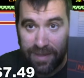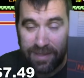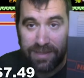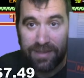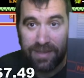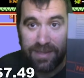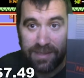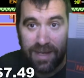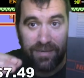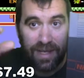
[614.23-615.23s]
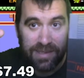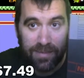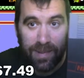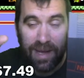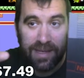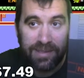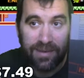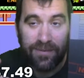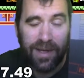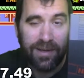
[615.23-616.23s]
Each level has a boss.
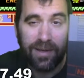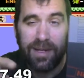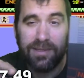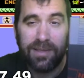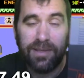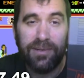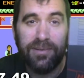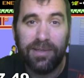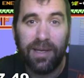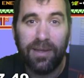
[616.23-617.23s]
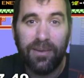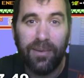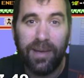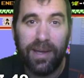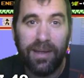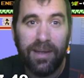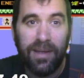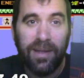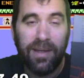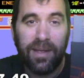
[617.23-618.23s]
You're fighting all kinds of goons on the way.
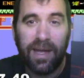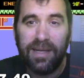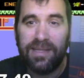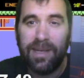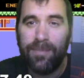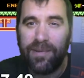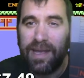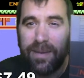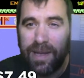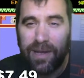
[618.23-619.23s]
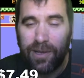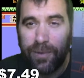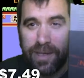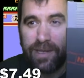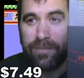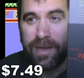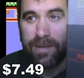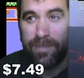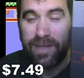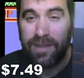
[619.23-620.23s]
Kind of simple game, kind of quick. You can
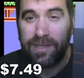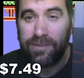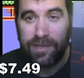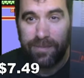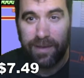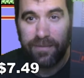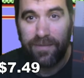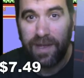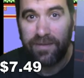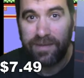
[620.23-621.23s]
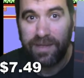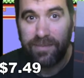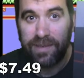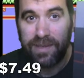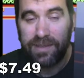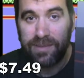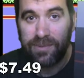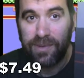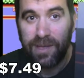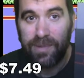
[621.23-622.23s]
probably beat this one in about 5 or 10 minutes
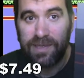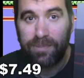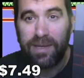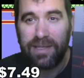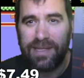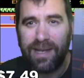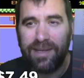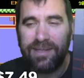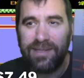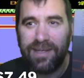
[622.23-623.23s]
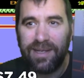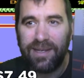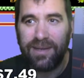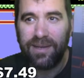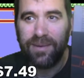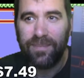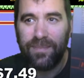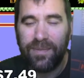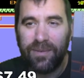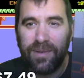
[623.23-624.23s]
as well. But it's pretty challenging
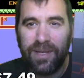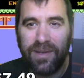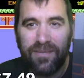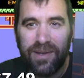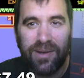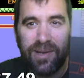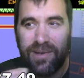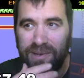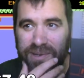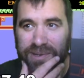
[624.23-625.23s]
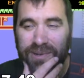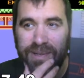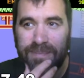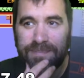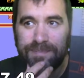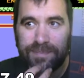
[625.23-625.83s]
if you don't know what you're doing.